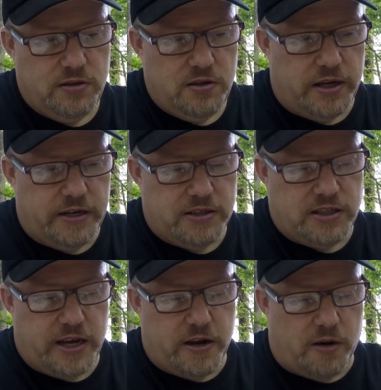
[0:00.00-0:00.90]
and it'll
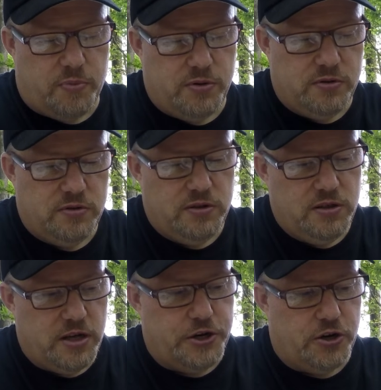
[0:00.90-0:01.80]
stay up,
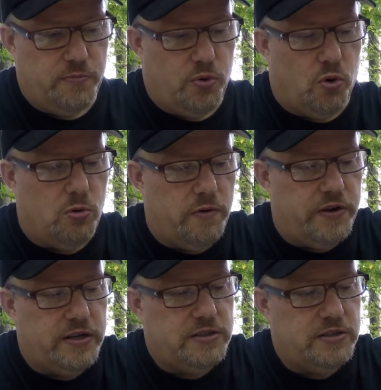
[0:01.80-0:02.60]
and you can pour with it.